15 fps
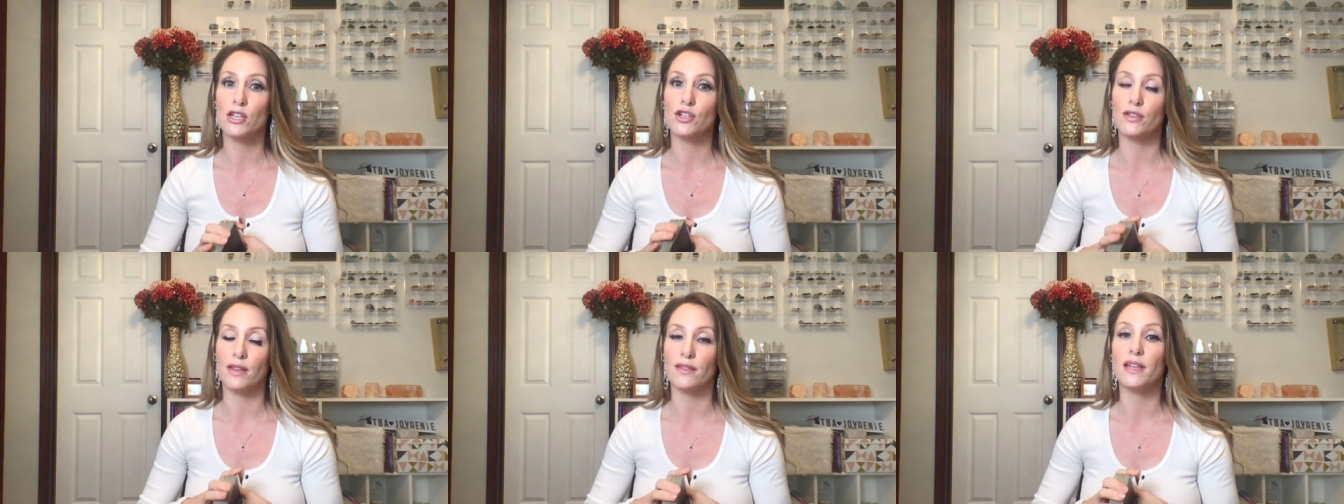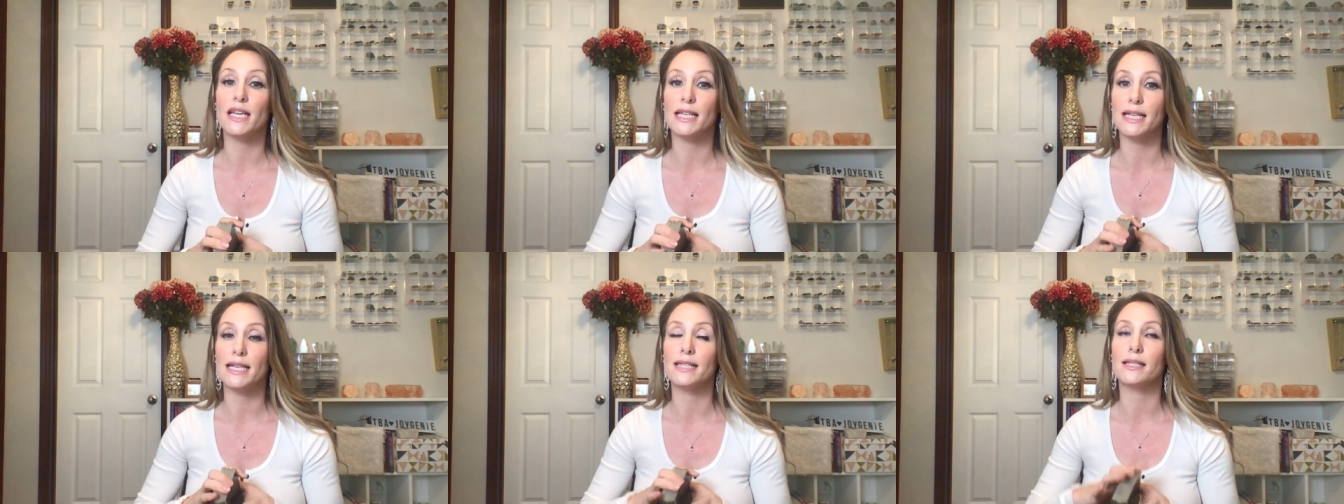sure that it
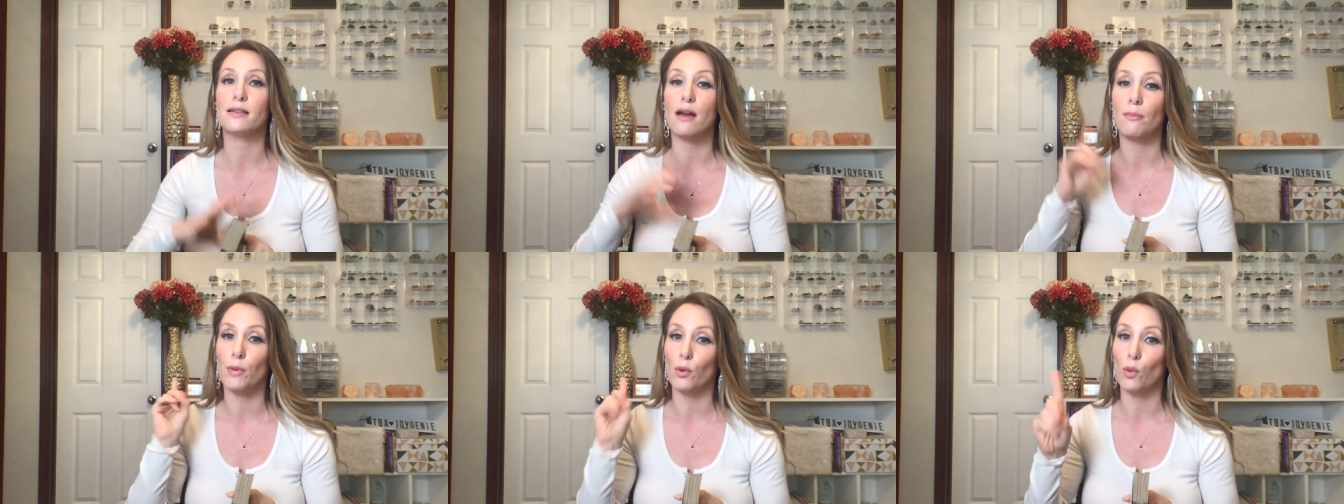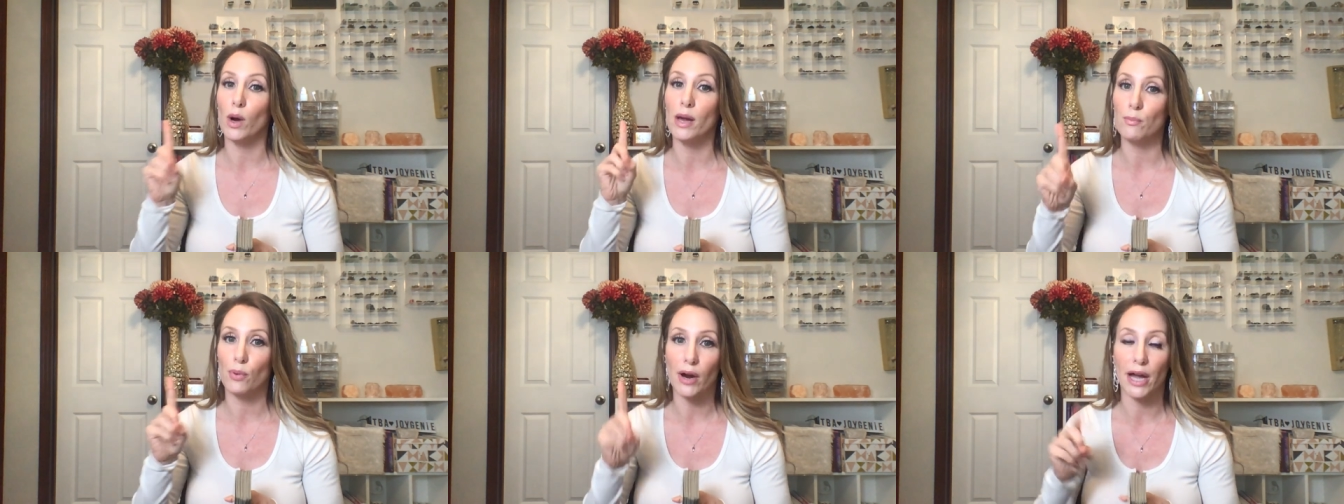is number
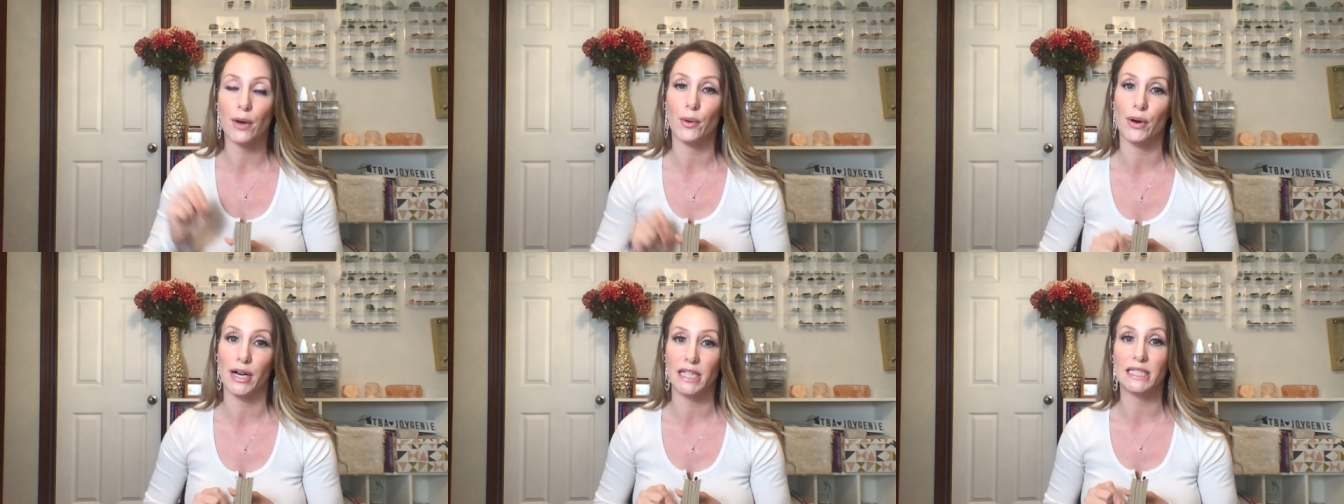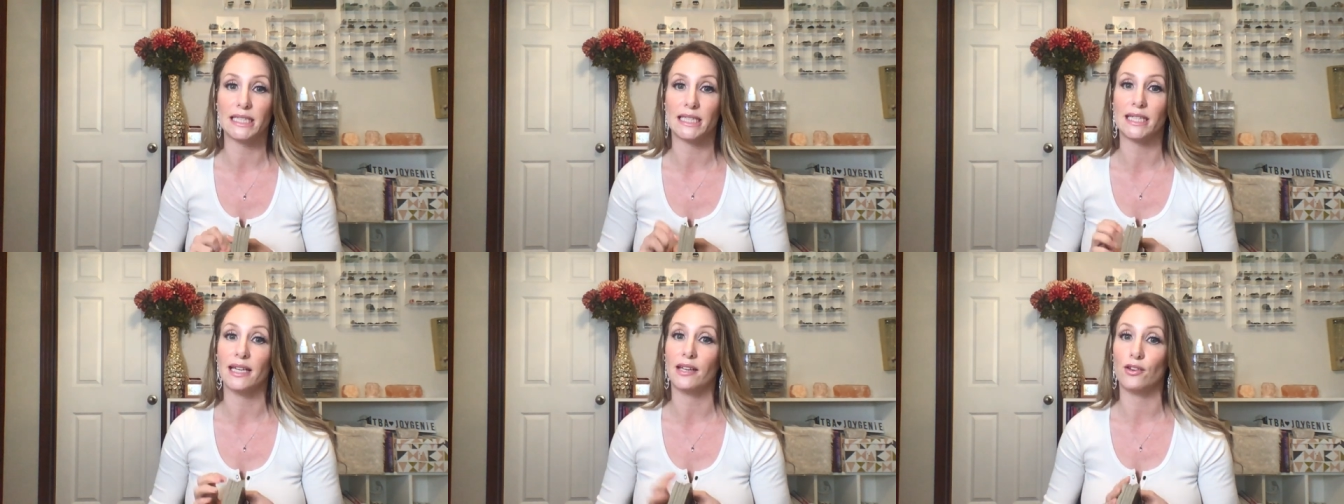one
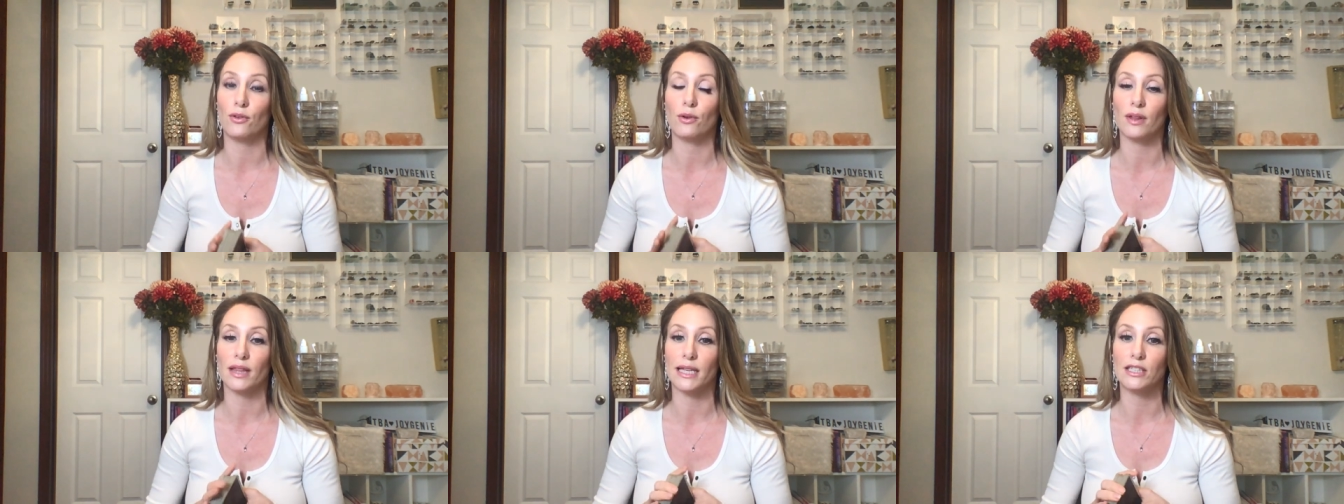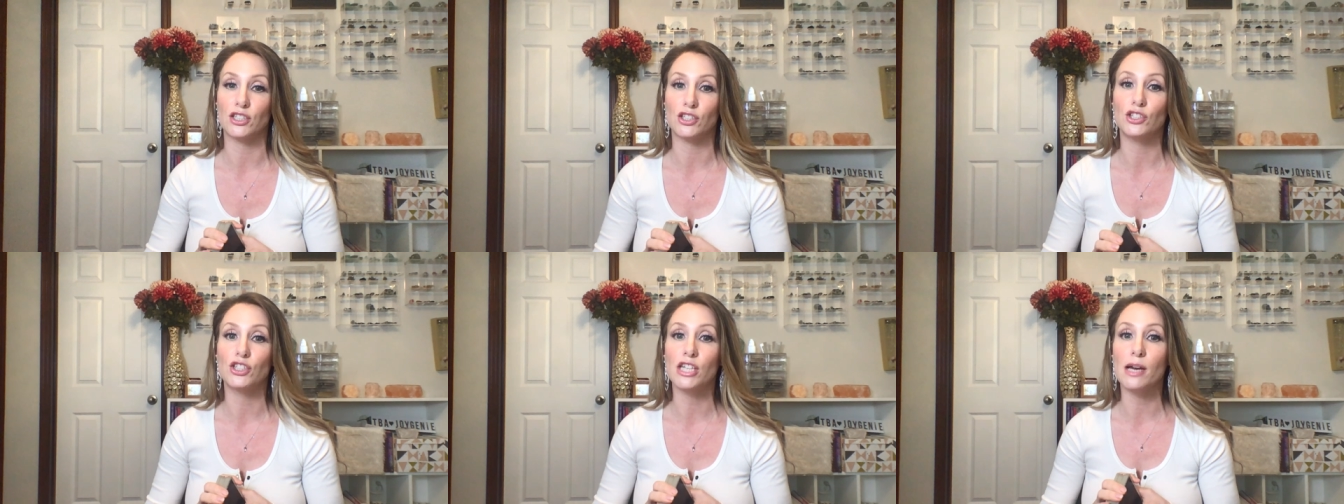priority in your
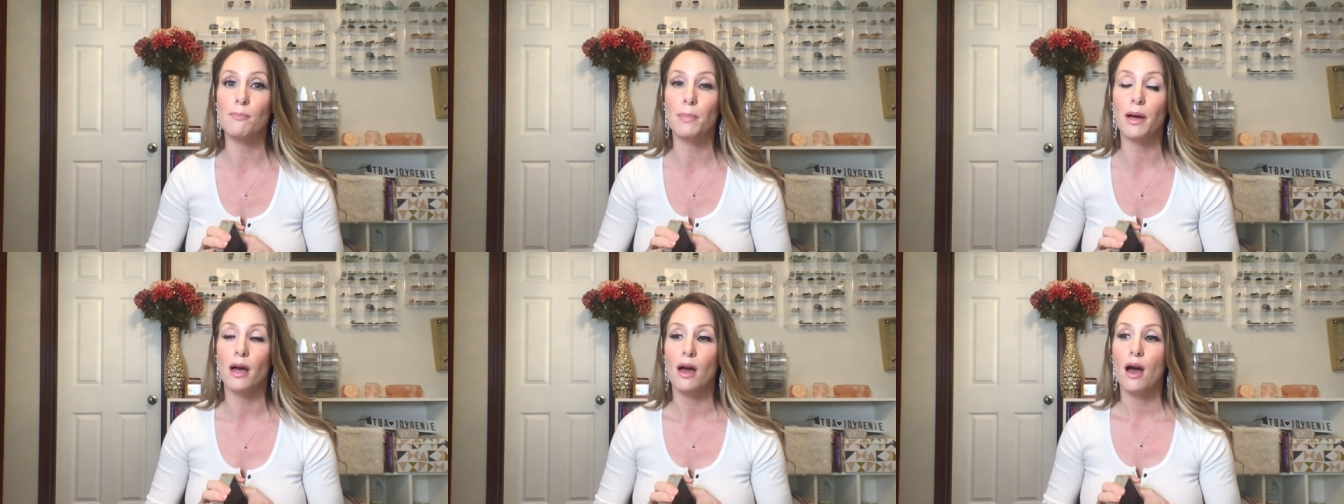relationship